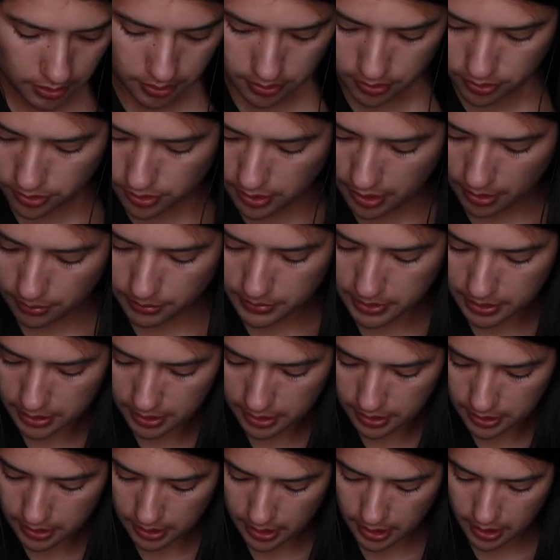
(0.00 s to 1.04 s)
So now I'm going to
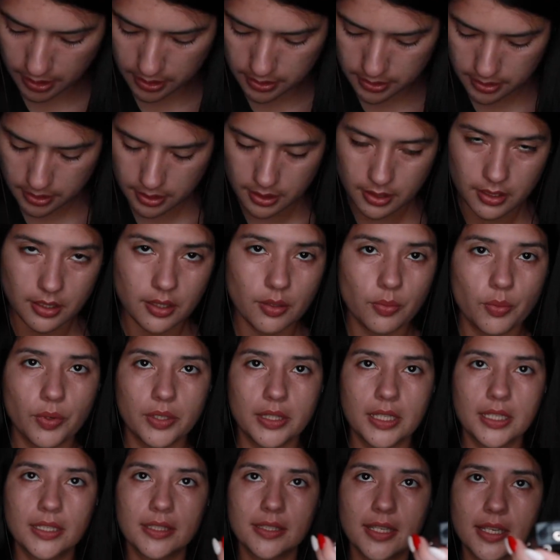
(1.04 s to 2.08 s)
connect the
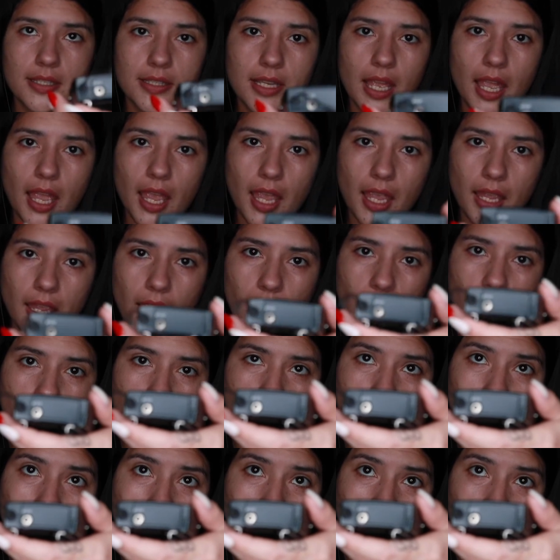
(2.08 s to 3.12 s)
one that says
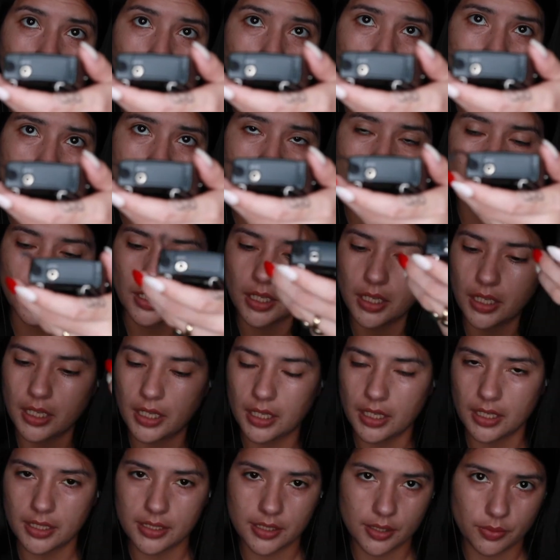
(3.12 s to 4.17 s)
AF out
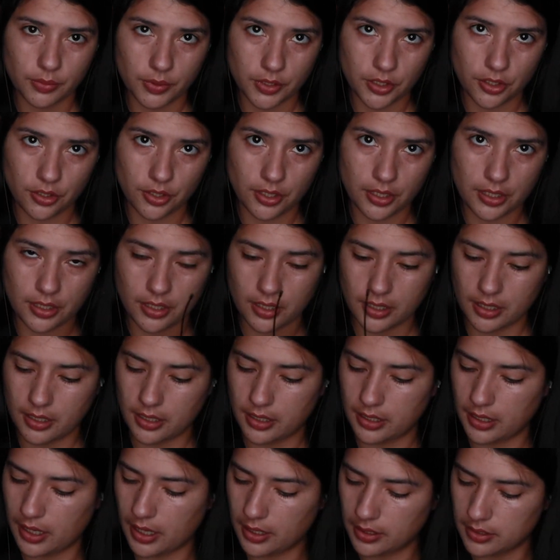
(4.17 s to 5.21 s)
is the one you're going to
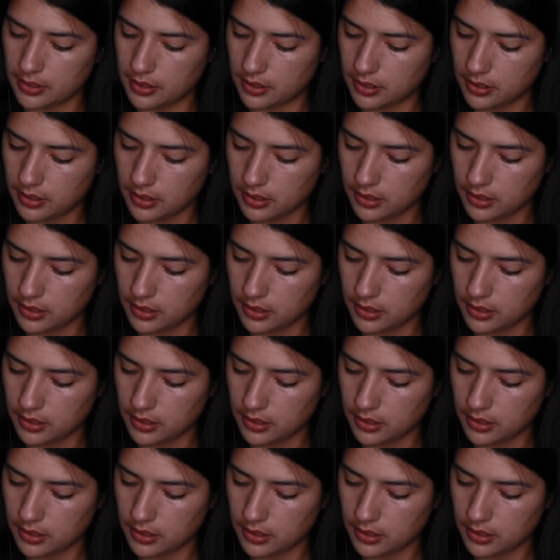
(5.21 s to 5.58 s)
connect